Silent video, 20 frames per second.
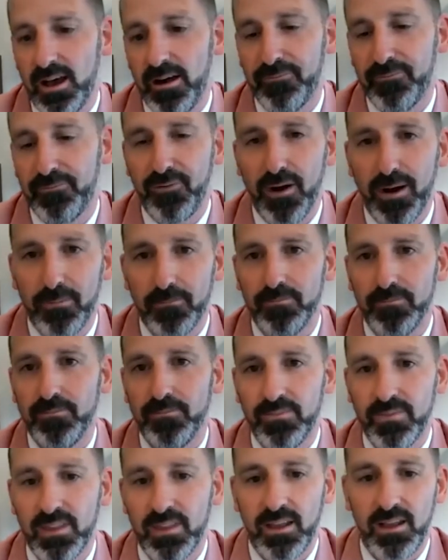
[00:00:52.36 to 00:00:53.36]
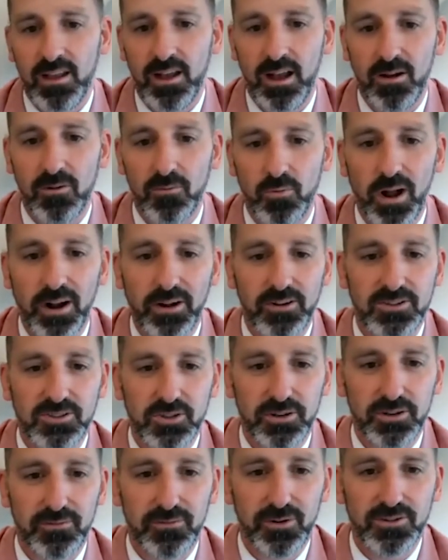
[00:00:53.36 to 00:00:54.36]
from Rutgers
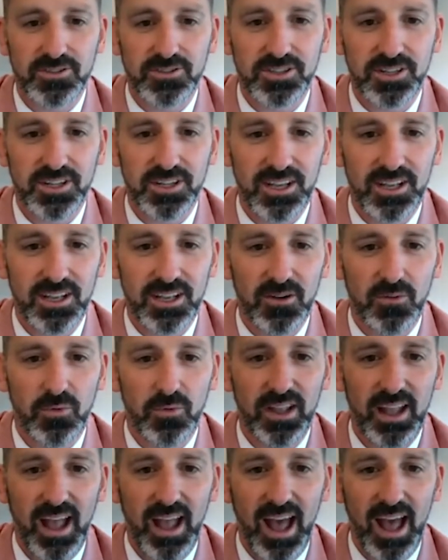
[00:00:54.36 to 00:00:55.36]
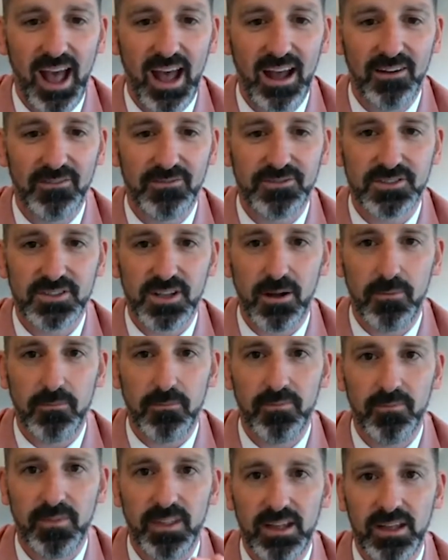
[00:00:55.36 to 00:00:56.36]
University. We have
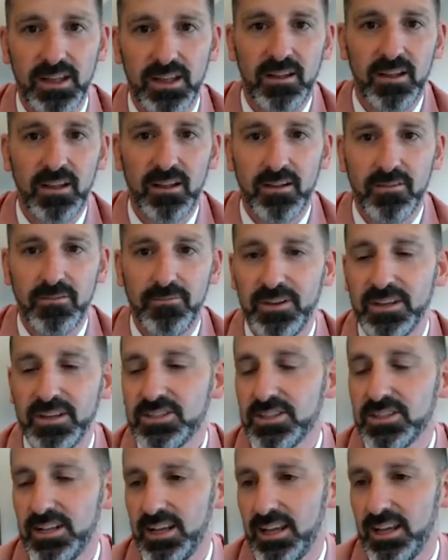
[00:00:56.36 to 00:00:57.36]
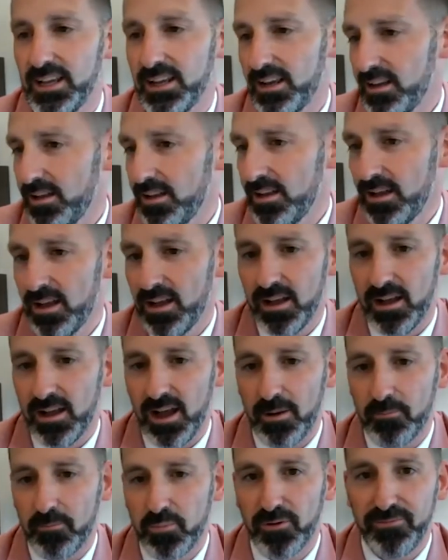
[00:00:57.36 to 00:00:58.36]
some visiting
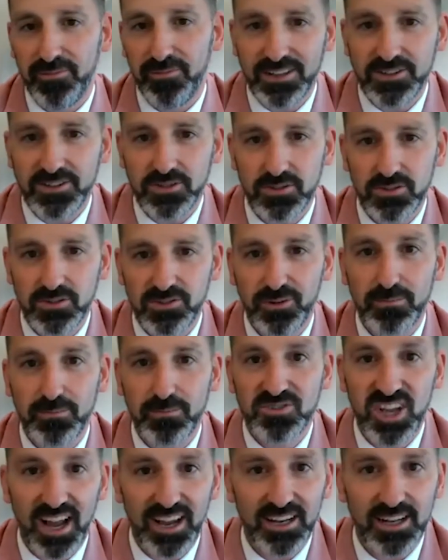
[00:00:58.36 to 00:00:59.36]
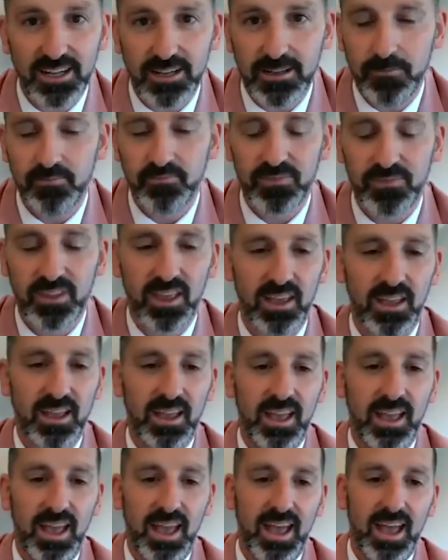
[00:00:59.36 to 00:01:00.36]
professors from China.
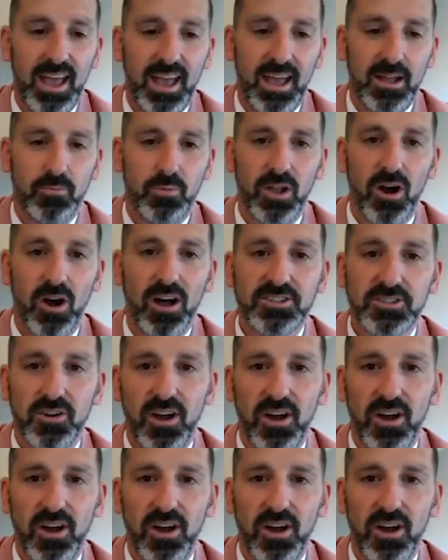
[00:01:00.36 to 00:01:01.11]
And we also